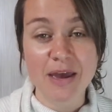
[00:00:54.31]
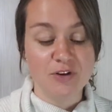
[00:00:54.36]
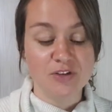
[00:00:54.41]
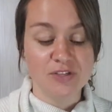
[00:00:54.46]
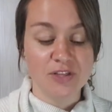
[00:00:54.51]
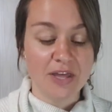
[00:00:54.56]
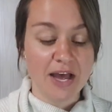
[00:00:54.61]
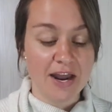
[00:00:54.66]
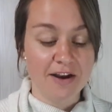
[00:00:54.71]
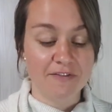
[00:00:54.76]
There's
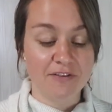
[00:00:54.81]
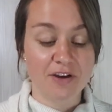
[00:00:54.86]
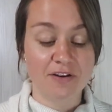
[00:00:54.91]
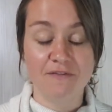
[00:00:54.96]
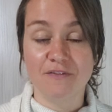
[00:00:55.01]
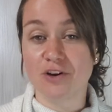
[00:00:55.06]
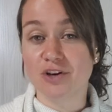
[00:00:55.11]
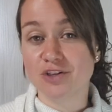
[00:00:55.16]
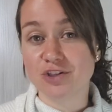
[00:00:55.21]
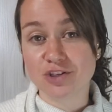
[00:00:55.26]
a lot of
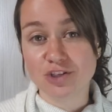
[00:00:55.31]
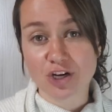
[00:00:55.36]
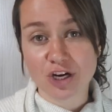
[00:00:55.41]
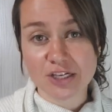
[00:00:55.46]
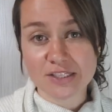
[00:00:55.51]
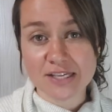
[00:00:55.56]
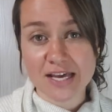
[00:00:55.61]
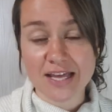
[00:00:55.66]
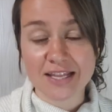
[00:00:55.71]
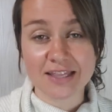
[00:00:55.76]
conversion
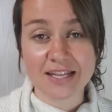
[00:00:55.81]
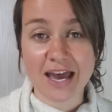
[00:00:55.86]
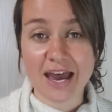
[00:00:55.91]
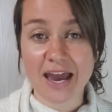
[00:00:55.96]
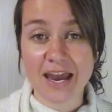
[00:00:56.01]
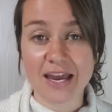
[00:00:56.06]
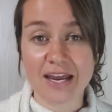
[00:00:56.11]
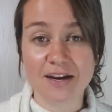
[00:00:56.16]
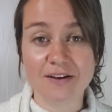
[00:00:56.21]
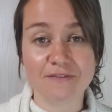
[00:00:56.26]
charts
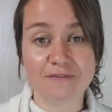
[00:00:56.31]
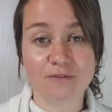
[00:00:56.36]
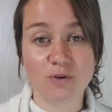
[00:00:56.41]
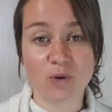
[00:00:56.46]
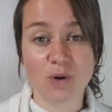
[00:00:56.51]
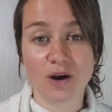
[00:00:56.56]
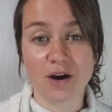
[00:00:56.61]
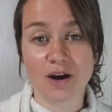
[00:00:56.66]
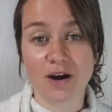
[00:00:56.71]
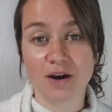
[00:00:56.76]
online
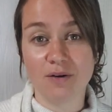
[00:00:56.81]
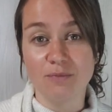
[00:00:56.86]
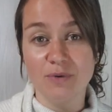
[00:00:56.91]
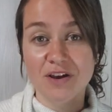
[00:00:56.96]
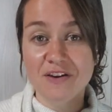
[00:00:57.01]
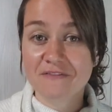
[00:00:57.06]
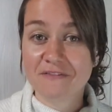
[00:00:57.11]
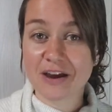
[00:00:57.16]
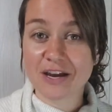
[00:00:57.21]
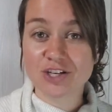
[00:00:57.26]
for
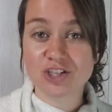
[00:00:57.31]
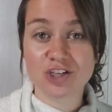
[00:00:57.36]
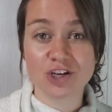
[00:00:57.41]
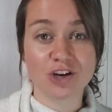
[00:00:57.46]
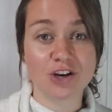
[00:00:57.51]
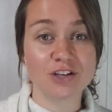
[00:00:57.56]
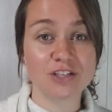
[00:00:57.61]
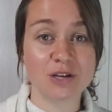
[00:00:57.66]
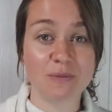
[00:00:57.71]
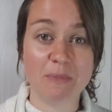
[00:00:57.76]
refined
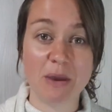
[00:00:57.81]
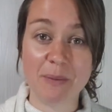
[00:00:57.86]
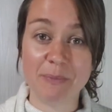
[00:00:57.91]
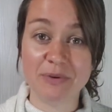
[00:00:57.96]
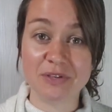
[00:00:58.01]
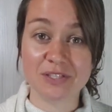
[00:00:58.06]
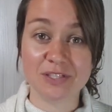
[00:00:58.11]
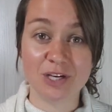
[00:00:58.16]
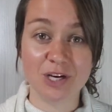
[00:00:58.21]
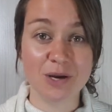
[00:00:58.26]
sugar to
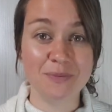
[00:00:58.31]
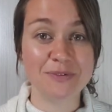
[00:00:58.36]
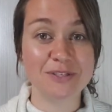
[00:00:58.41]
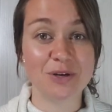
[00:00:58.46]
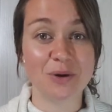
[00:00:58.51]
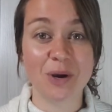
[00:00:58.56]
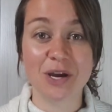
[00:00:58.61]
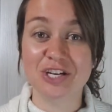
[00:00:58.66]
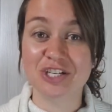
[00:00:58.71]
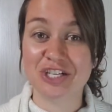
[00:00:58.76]
maple syrup,
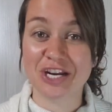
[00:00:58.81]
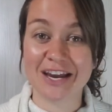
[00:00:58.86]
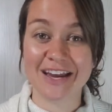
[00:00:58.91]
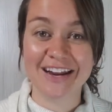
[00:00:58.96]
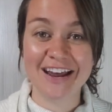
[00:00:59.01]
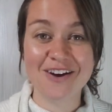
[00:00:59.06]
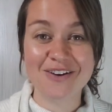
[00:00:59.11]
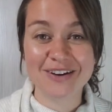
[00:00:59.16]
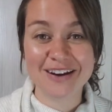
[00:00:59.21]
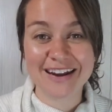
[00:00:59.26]
so check
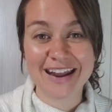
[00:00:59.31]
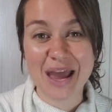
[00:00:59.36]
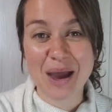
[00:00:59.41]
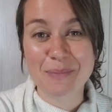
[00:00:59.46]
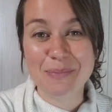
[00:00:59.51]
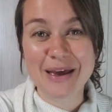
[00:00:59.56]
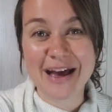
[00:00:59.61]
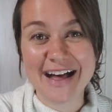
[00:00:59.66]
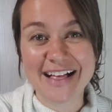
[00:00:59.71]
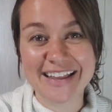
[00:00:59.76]
it out and
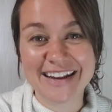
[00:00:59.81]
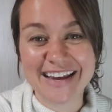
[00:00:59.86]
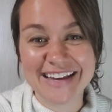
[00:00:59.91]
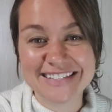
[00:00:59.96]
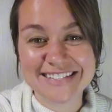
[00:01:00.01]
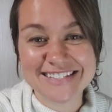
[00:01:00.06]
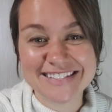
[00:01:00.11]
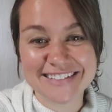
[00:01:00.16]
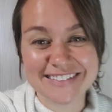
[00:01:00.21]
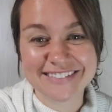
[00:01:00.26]
happy holidays
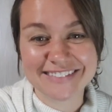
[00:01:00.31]
guys.